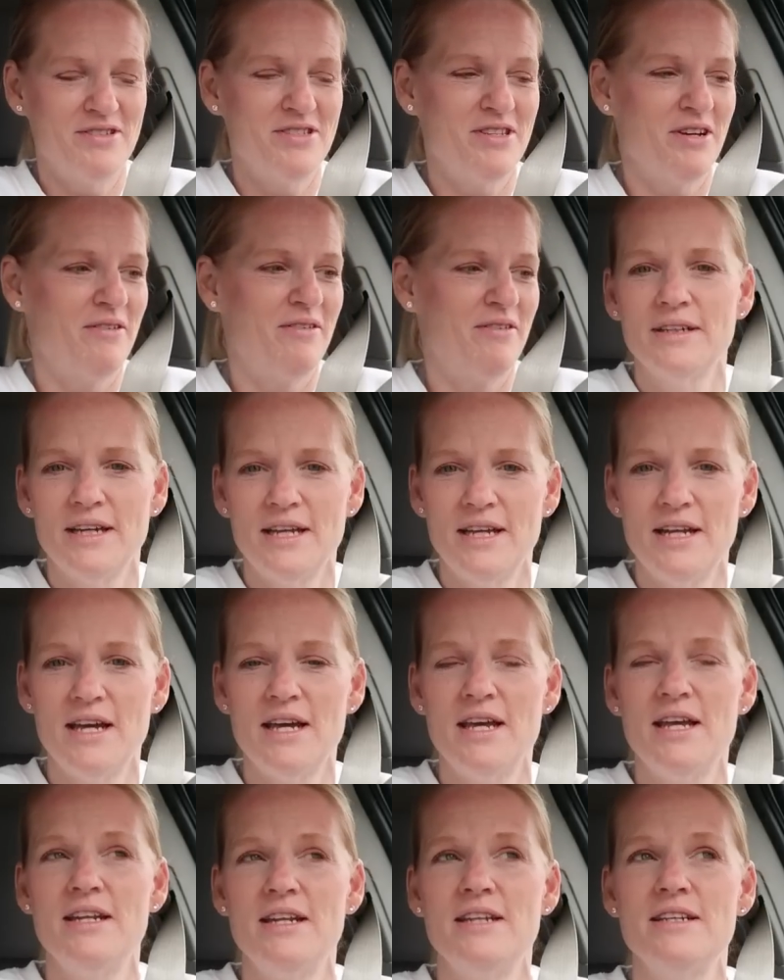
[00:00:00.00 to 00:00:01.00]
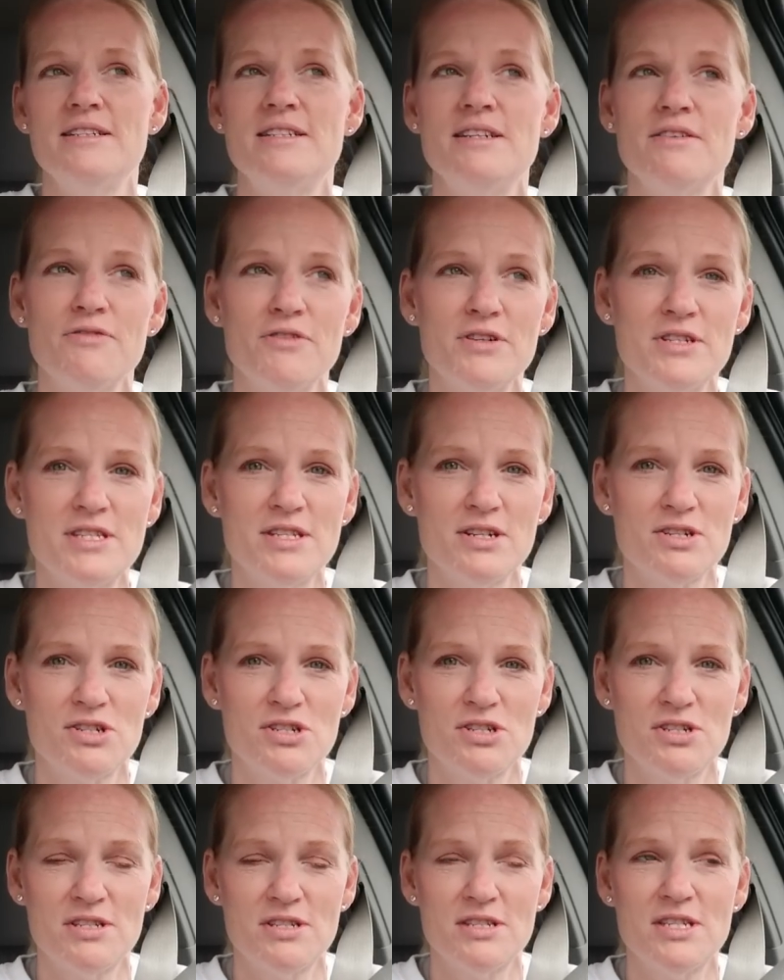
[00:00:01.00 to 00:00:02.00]
So in a, in a different
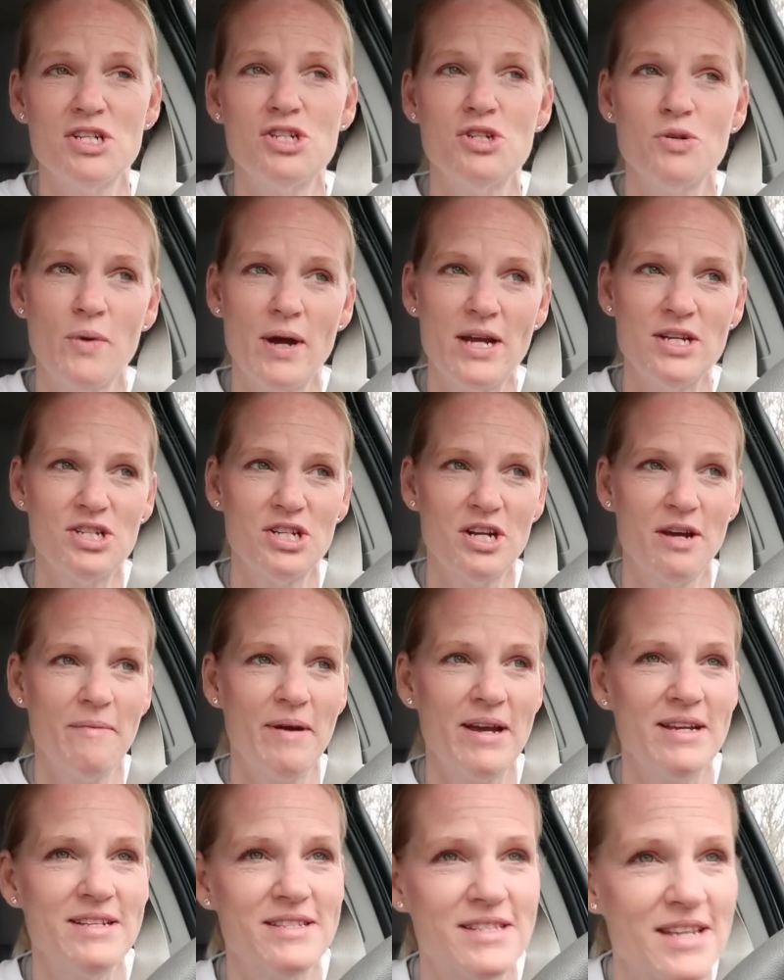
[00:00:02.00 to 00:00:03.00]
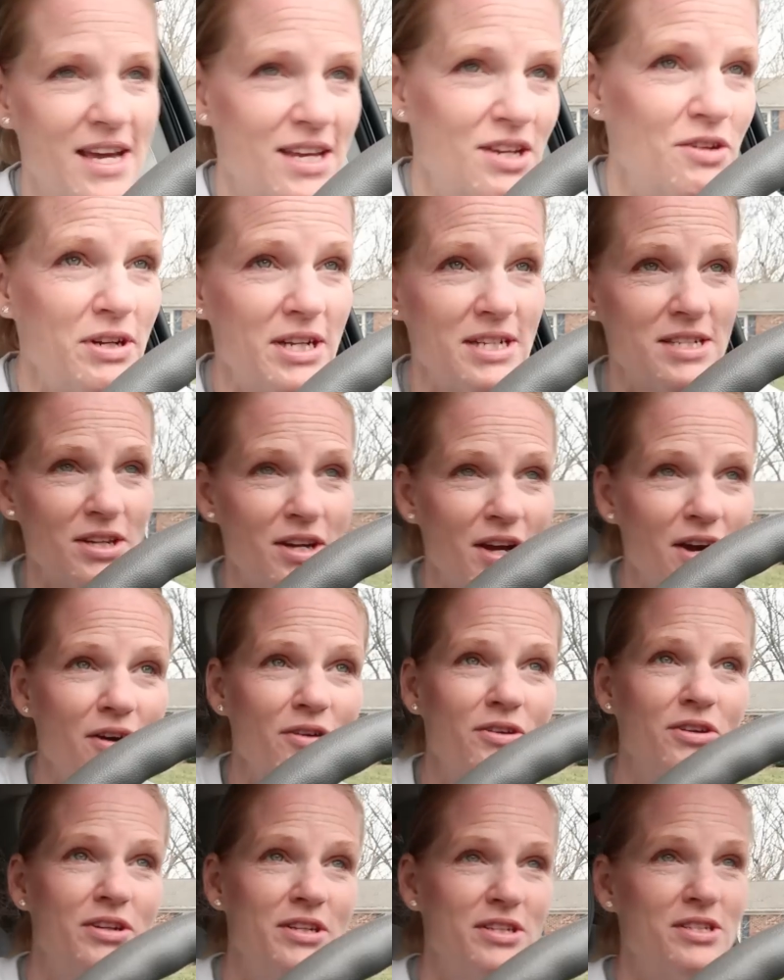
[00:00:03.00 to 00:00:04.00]
search situation, I might say, you need to go,
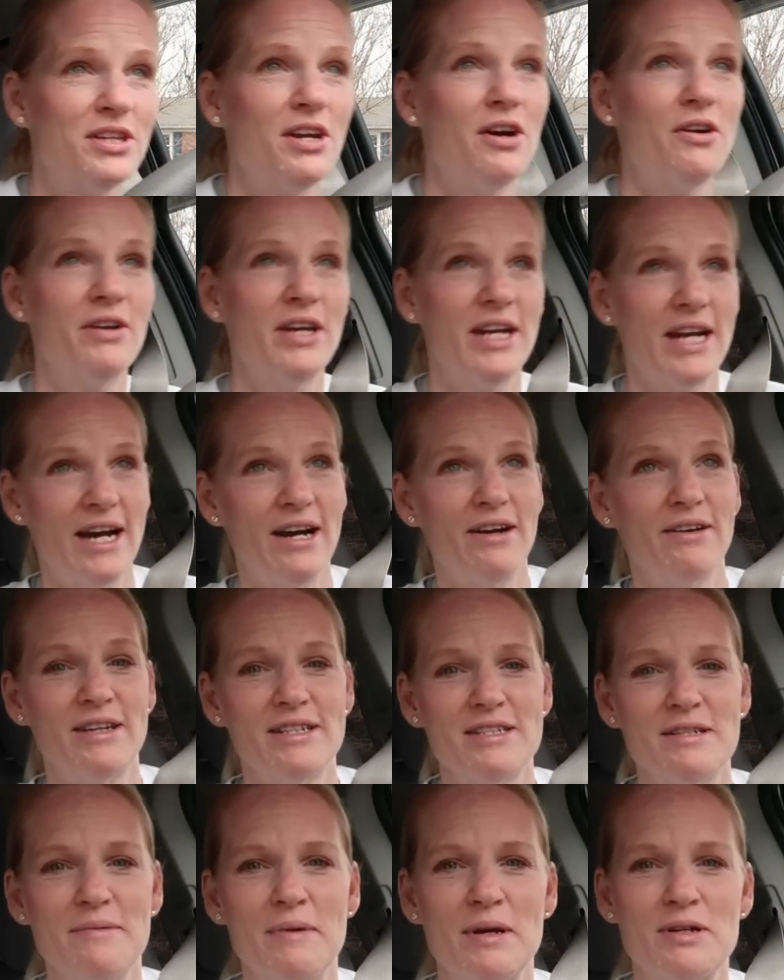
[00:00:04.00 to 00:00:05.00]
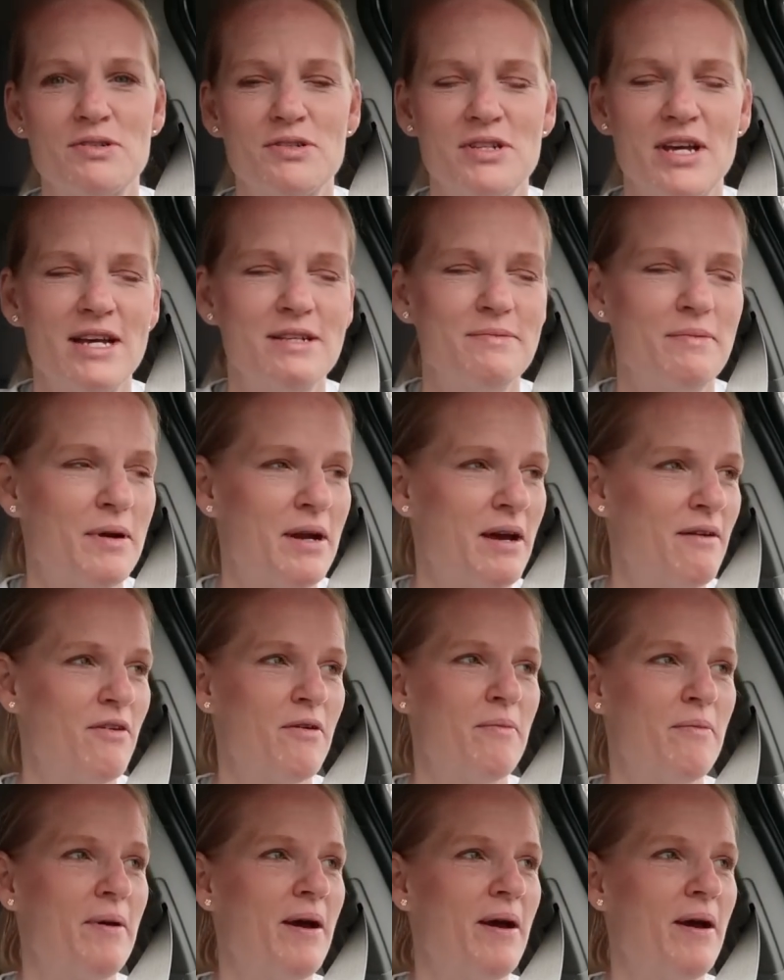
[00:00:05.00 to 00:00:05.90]
you need to go, get out, get some exercise, whatever.